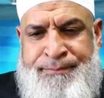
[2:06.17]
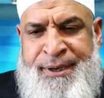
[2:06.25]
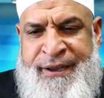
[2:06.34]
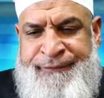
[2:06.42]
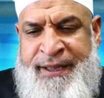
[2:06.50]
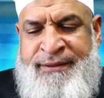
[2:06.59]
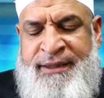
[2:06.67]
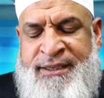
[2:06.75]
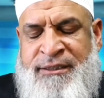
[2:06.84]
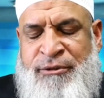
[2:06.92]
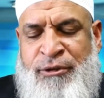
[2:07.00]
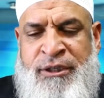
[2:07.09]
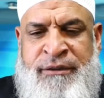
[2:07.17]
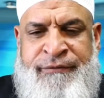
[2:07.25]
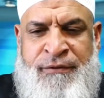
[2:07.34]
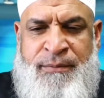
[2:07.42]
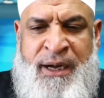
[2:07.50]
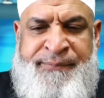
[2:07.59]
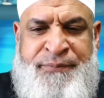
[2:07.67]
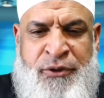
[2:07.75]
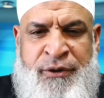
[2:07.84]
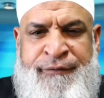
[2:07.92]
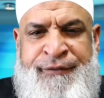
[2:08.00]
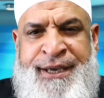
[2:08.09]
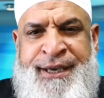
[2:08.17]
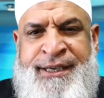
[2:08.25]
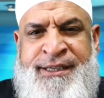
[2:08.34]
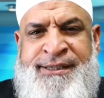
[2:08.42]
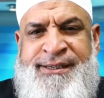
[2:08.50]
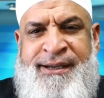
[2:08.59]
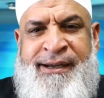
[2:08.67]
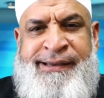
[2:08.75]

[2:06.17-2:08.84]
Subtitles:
prevent a student from observing his